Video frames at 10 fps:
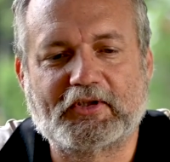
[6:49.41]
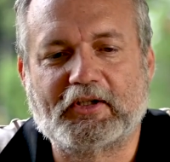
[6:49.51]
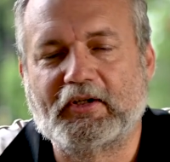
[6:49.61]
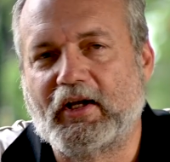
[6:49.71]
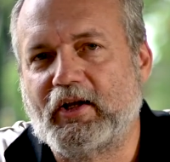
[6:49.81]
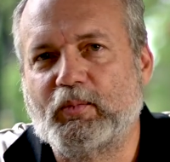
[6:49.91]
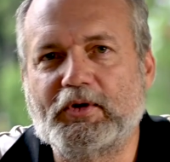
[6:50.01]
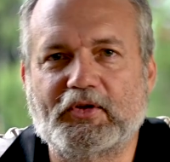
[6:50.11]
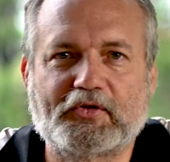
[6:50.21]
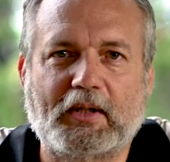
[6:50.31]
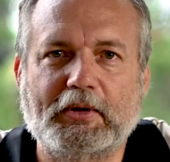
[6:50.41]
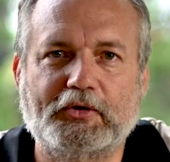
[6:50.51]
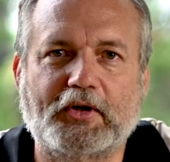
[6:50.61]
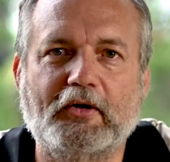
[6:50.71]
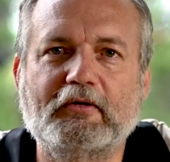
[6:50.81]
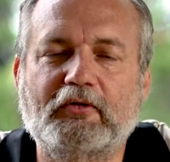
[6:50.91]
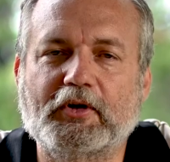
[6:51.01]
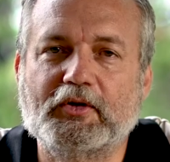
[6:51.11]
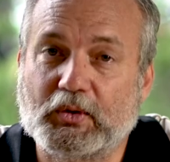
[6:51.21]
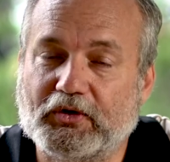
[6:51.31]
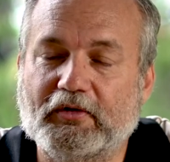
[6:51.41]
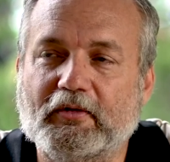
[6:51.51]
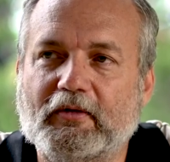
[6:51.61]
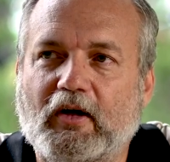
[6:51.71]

So when you're scrubbing drone footage, which is